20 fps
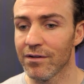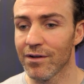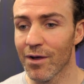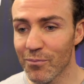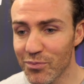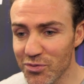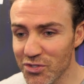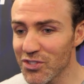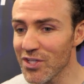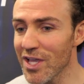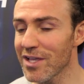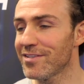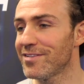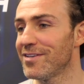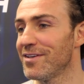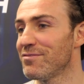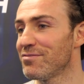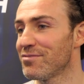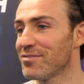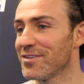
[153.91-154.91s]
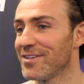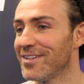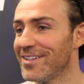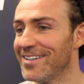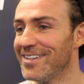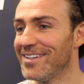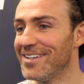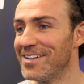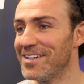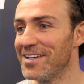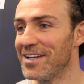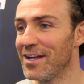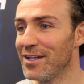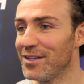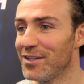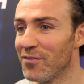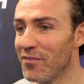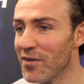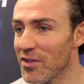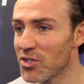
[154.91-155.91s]
obsessive
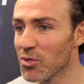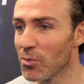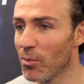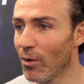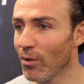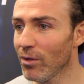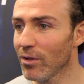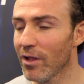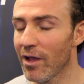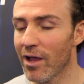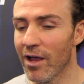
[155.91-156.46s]
individual.